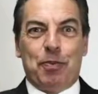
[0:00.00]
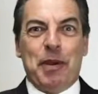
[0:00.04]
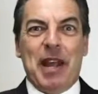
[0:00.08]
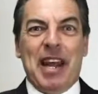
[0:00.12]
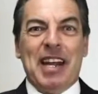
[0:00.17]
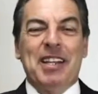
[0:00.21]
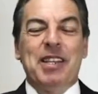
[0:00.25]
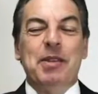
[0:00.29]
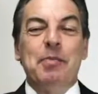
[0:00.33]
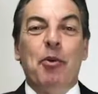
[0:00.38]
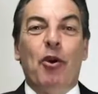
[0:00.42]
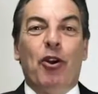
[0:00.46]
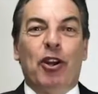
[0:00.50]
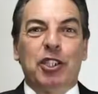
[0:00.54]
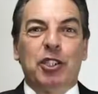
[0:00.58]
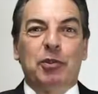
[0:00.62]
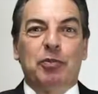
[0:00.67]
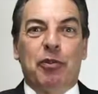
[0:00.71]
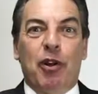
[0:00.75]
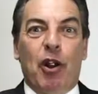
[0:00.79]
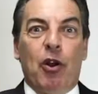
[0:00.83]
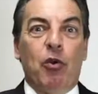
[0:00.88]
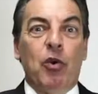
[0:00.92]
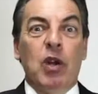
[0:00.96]
Trapani, the
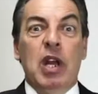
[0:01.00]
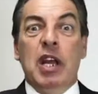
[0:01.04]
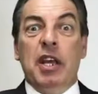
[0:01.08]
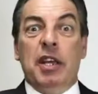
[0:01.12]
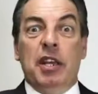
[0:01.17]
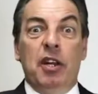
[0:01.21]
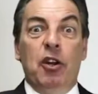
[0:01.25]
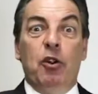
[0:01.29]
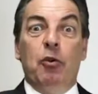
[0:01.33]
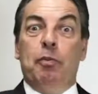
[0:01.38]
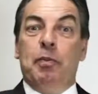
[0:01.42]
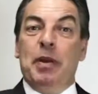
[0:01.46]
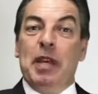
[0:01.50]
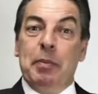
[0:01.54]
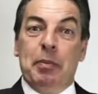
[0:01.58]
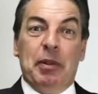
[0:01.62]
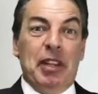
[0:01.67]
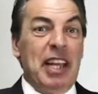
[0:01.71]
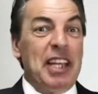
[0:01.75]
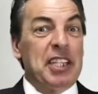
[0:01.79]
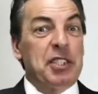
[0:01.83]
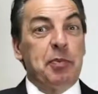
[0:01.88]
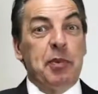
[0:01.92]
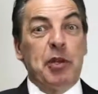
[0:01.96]
Mortgage Pro. You know,
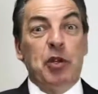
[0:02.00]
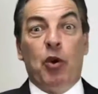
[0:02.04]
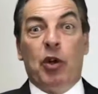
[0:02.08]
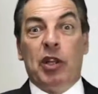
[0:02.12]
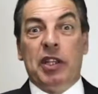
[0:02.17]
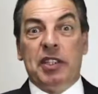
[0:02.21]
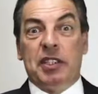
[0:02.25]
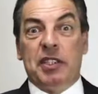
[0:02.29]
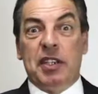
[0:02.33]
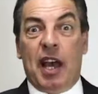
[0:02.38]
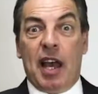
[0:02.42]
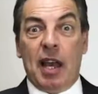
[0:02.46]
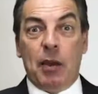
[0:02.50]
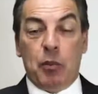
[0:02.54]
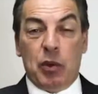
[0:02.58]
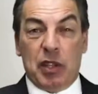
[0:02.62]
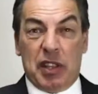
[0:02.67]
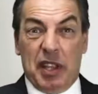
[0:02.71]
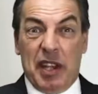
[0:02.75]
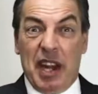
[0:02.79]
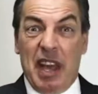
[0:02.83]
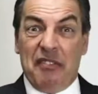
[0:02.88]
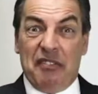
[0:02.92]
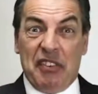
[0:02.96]
people ask me all the time,
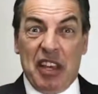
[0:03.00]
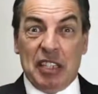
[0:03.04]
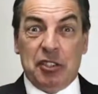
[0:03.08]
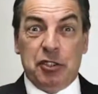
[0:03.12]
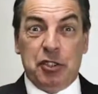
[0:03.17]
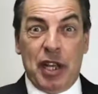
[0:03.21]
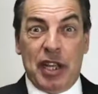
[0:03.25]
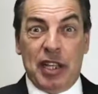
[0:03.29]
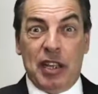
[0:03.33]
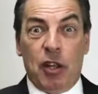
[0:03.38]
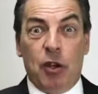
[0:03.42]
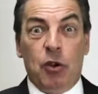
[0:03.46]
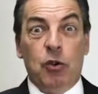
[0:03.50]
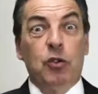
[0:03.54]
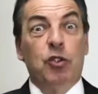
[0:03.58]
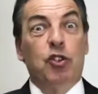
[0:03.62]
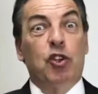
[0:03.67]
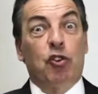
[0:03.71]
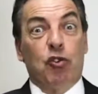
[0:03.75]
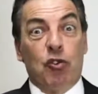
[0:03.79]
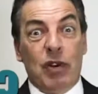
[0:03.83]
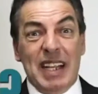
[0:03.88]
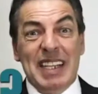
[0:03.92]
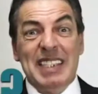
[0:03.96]
with an F H A loan,
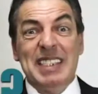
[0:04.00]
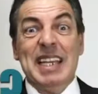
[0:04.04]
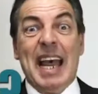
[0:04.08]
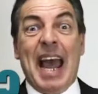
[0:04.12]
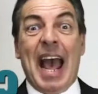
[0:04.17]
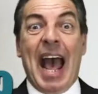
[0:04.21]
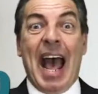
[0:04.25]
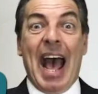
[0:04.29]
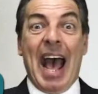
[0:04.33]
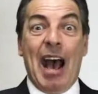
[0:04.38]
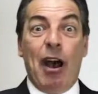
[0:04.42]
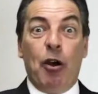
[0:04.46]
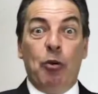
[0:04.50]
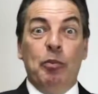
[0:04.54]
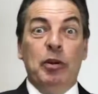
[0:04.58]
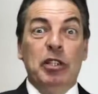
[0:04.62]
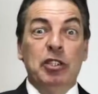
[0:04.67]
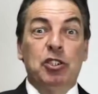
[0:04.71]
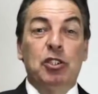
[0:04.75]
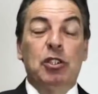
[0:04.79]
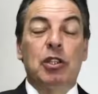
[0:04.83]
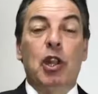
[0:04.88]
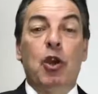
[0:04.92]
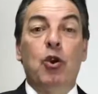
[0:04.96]
Chris, how
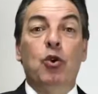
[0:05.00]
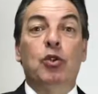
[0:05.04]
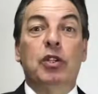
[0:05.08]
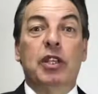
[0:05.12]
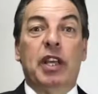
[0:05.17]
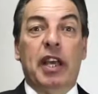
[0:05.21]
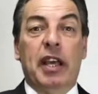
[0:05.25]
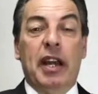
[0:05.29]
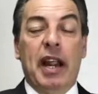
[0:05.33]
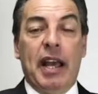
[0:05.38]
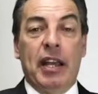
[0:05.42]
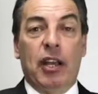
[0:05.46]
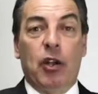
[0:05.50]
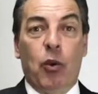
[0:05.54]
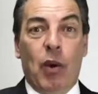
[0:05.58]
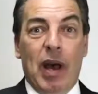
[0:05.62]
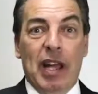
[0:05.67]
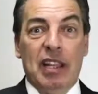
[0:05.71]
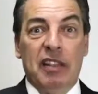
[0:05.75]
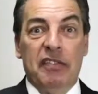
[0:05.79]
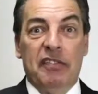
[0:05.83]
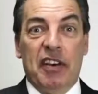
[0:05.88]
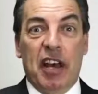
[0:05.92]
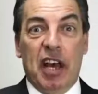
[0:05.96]
much loan can I
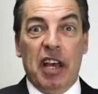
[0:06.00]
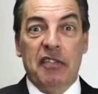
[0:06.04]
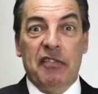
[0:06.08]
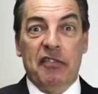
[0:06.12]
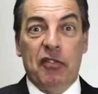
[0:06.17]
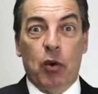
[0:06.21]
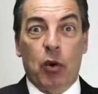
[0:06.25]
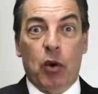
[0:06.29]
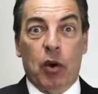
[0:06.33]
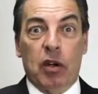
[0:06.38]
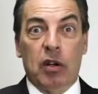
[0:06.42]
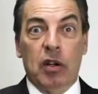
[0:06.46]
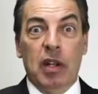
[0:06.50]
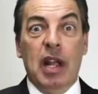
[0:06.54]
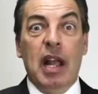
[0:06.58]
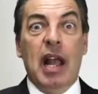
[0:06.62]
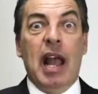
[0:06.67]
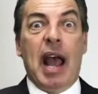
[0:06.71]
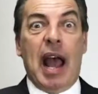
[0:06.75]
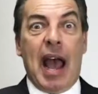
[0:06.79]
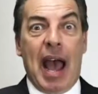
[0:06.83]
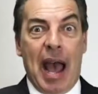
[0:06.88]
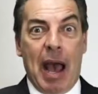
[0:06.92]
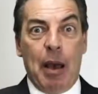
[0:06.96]
qualify for?
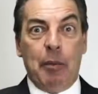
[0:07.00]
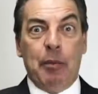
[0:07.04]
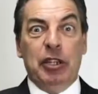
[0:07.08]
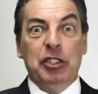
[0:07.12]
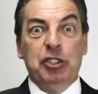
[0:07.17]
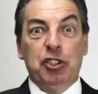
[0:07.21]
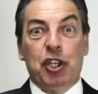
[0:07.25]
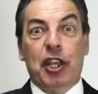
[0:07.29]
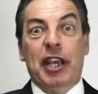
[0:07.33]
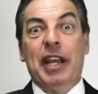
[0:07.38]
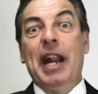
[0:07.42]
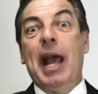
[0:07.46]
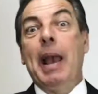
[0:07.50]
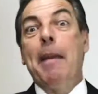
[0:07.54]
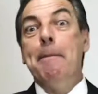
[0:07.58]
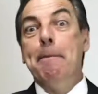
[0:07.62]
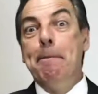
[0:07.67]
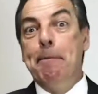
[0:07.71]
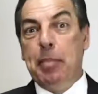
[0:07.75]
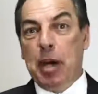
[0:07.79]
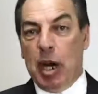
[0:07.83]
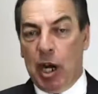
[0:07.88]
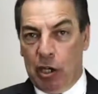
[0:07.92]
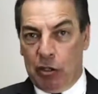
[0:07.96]
How much can I
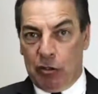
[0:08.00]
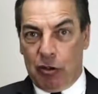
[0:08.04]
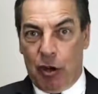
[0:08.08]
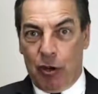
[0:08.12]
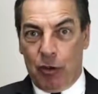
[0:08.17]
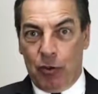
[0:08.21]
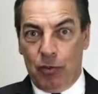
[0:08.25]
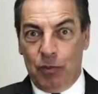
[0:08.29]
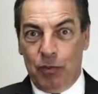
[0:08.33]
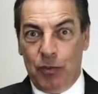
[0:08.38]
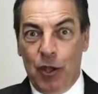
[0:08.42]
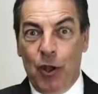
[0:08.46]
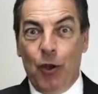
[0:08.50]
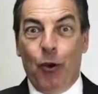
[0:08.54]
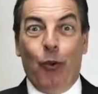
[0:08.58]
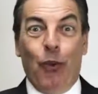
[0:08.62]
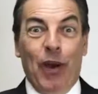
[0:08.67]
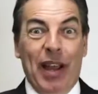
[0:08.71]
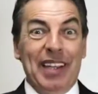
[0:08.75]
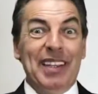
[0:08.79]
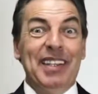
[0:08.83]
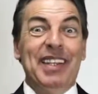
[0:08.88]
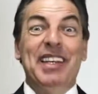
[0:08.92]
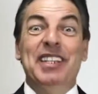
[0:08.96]
borrow?
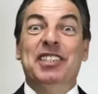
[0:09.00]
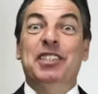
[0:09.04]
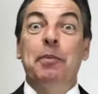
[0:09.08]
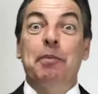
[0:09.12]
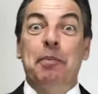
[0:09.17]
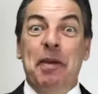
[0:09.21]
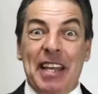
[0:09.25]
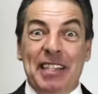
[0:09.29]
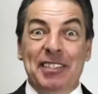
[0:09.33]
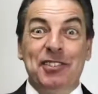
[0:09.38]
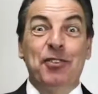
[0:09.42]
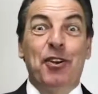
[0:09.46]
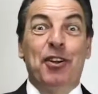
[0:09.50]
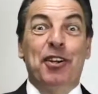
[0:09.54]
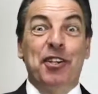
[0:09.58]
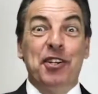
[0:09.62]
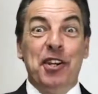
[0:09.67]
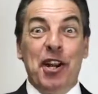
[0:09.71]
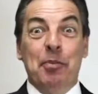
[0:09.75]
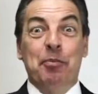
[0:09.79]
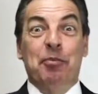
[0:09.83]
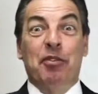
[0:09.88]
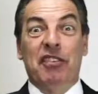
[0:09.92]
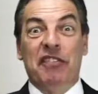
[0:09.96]
Well, it depends on a
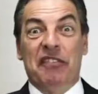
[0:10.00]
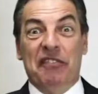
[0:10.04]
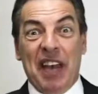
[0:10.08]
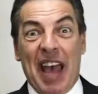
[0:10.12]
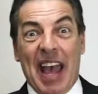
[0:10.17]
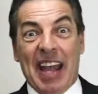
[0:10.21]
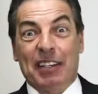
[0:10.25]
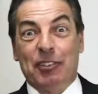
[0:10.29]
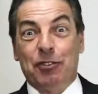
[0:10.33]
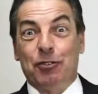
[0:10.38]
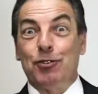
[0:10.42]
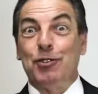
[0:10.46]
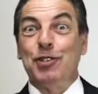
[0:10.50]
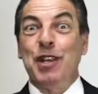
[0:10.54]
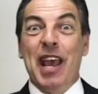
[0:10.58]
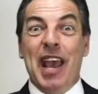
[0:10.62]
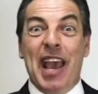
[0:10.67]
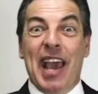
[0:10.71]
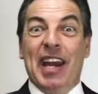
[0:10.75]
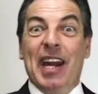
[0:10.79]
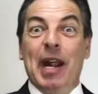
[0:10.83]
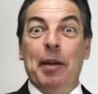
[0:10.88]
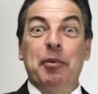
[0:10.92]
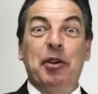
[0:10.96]
number of factors,
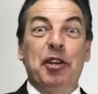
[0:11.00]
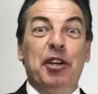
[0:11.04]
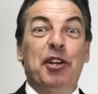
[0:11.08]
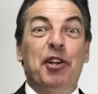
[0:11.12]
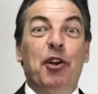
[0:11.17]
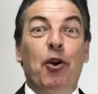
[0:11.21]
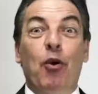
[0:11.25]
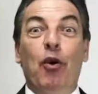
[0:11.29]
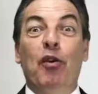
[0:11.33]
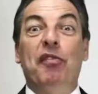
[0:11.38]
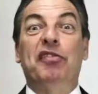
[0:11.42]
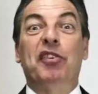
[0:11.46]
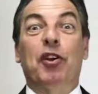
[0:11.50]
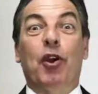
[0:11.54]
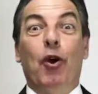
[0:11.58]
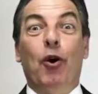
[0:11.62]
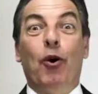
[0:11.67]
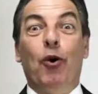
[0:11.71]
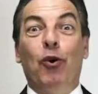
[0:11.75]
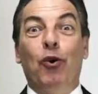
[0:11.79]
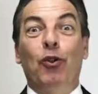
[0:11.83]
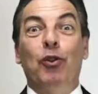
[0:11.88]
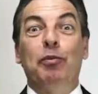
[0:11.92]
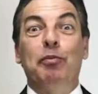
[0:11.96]
and I'm going to go over a
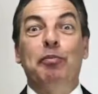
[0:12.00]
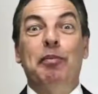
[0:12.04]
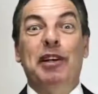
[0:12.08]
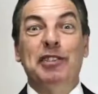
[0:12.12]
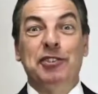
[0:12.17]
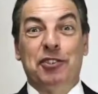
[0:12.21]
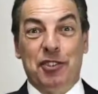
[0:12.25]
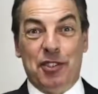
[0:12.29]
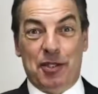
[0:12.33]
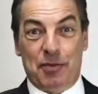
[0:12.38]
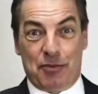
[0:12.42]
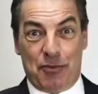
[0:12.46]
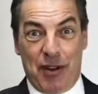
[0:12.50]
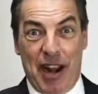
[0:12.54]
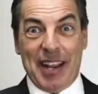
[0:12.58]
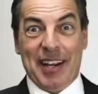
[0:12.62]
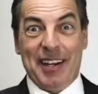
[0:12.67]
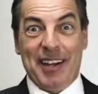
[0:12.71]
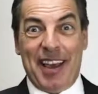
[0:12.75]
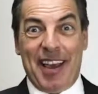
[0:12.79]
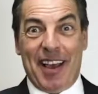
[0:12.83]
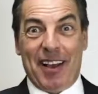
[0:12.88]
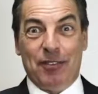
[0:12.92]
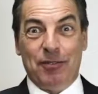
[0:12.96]
whole bunch of them
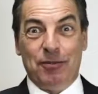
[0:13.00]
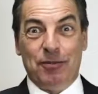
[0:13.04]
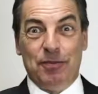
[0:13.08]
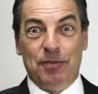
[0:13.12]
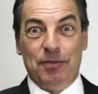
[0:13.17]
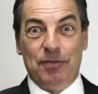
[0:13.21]
right now.